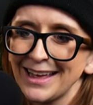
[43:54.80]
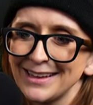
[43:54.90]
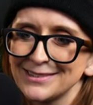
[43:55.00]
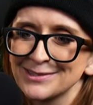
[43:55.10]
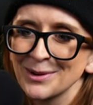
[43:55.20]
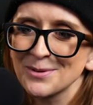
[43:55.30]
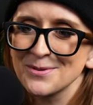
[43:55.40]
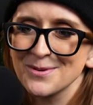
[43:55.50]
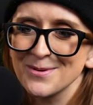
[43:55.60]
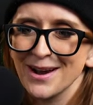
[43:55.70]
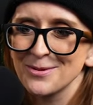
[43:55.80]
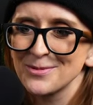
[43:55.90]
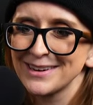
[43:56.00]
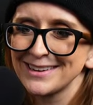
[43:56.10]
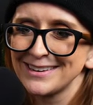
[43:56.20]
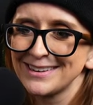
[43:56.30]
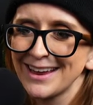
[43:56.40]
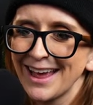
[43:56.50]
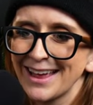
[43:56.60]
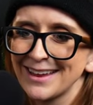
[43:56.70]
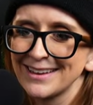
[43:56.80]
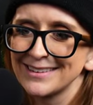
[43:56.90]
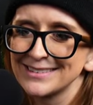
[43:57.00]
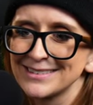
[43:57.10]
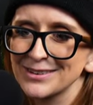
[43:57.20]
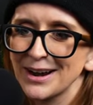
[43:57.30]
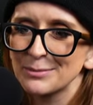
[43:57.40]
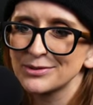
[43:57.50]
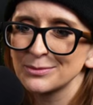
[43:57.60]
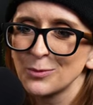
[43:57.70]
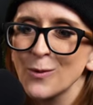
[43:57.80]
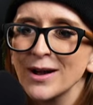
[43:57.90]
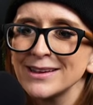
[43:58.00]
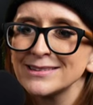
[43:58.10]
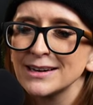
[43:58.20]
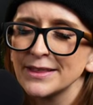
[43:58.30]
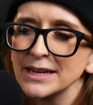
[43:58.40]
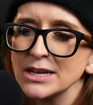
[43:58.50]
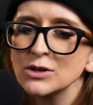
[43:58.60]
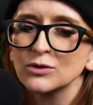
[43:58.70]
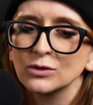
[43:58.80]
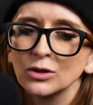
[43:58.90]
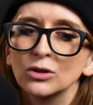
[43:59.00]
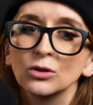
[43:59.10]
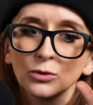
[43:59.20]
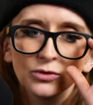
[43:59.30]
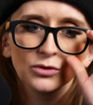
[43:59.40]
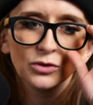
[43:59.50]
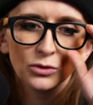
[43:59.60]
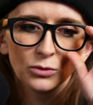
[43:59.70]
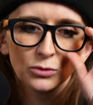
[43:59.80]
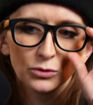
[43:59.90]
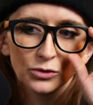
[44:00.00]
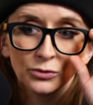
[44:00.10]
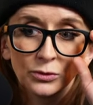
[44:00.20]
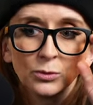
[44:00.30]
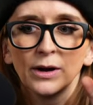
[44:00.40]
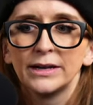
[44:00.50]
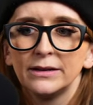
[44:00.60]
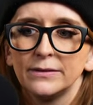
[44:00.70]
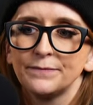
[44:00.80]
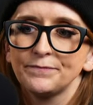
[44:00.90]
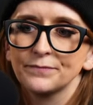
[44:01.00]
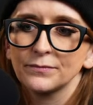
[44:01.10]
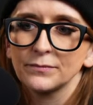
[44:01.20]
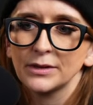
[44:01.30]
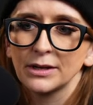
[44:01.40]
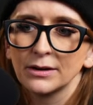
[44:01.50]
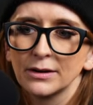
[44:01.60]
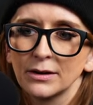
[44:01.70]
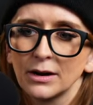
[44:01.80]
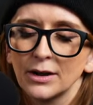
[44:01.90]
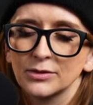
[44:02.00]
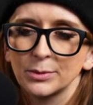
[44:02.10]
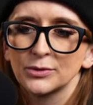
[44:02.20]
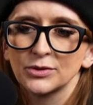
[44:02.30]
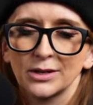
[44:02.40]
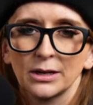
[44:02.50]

So I went in and grabbed some white. I think I used closer to true white here as opposed to like